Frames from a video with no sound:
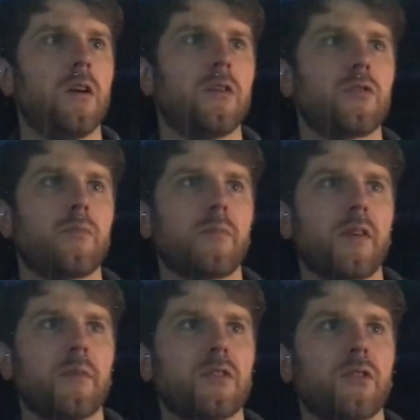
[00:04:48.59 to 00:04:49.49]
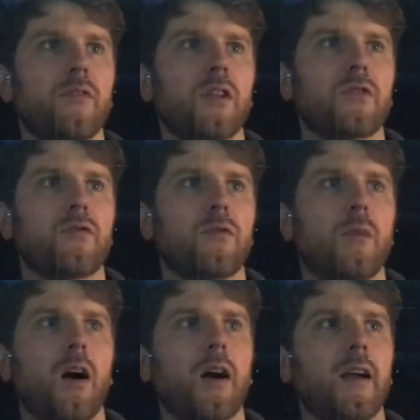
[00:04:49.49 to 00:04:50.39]
So I'm going to give myself lots of room.
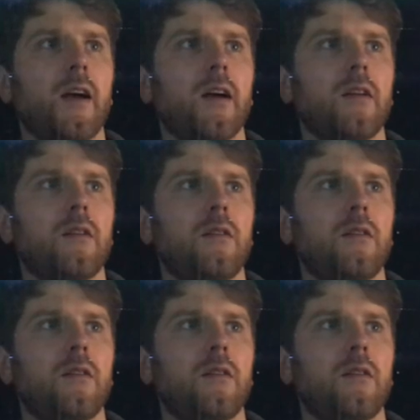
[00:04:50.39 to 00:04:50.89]
I hat,